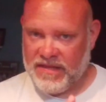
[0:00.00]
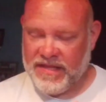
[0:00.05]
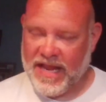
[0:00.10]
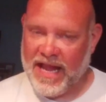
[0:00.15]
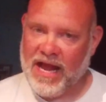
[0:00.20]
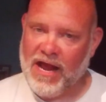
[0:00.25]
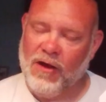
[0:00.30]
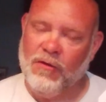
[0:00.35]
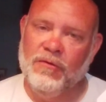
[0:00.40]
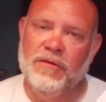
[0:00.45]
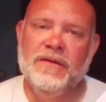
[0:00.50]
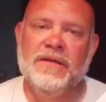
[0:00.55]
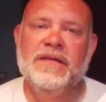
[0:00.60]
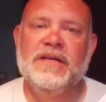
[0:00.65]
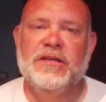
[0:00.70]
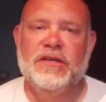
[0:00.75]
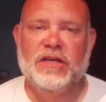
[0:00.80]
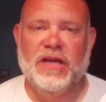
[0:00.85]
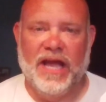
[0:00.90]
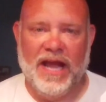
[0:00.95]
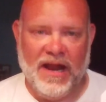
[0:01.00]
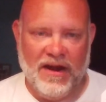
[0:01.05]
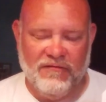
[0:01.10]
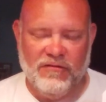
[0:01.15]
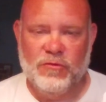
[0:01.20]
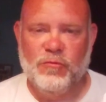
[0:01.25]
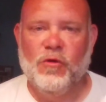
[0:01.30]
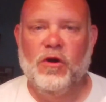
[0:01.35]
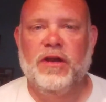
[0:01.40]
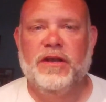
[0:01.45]
Now,
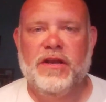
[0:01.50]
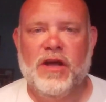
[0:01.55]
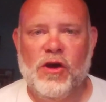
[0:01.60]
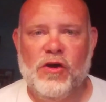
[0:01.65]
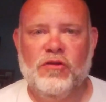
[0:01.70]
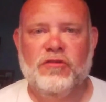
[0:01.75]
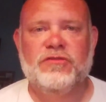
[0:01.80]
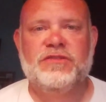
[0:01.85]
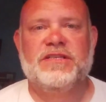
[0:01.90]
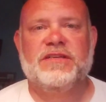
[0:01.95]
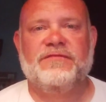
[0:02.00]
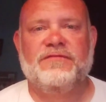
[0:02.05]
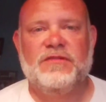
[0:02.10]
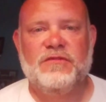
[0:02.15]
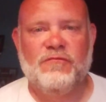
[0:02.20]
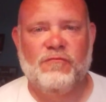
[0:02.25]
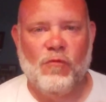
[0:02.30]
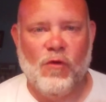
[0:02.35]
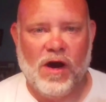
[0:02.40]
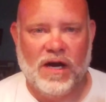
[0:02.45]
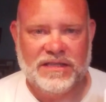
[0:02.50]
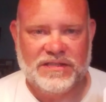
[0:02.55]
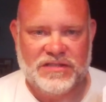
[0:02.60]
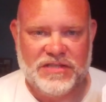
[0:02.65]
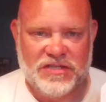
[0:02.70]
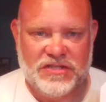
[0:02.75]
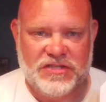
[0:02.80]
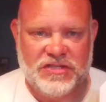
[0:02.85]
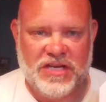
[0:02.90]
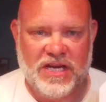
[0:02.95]
everyone knows, if you've
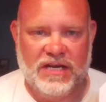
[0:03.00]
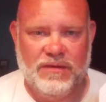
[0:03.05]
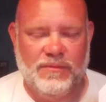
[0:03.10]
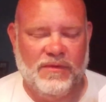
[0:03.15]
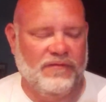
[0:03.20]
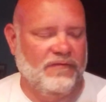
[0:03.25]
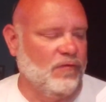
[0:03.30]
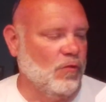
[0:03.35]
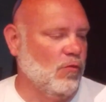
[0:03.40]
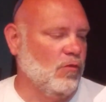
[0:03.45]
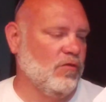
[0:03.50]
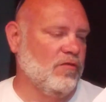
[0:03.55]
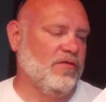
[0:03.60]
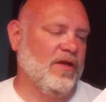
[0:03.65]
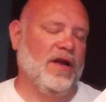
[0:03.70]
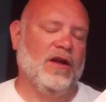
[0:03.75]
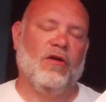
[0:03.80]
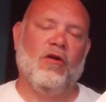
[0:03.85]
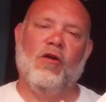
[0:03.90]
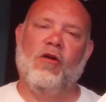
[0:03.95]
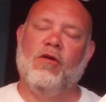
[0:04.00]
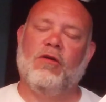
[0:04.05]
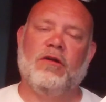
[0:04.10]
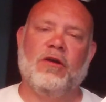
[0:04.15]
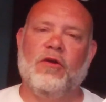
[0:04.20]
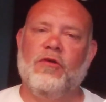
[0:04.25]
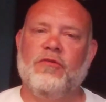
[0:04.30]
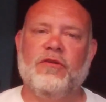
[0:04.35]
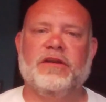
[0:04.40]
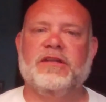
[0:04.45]
watched this channel before, that
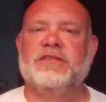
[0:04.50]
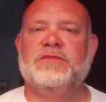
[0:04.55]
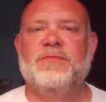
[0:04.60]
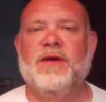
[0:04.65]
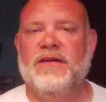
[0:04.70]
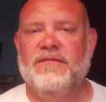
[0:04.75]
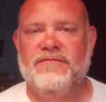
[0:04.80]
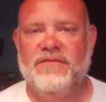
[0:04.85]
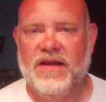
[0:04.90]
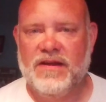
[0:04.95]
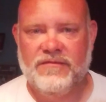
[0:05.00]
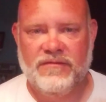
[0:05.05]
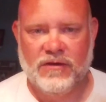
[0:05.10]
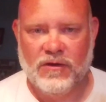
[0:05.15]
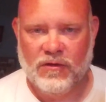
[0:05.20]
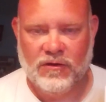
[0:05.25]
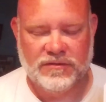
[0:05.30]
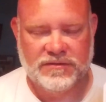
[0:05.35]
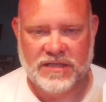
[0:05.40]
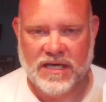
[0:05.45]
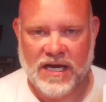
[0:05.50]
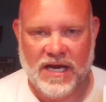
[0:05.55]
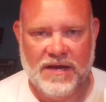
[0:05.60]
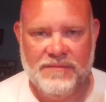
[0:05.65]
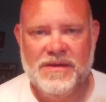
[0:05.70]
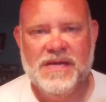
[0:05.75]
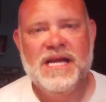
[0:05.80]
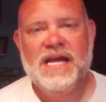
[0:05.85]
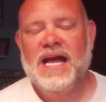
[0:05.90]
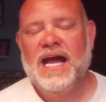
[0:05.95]
Hulk Hogan is my favorite all
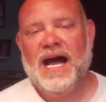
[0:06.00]
time.